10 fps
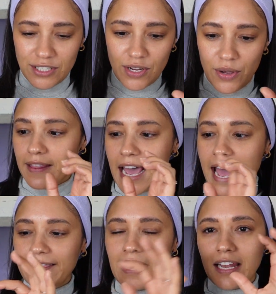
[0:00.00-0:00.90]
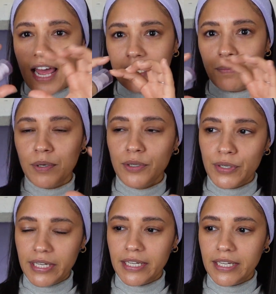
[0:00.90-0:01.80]
So they had the light blue
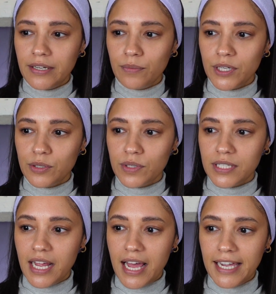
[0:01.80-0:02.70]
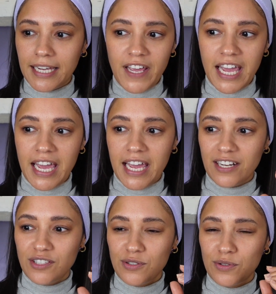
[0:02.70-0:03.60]
lid, which was like fair
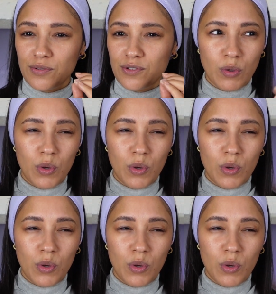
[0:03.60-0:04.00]
to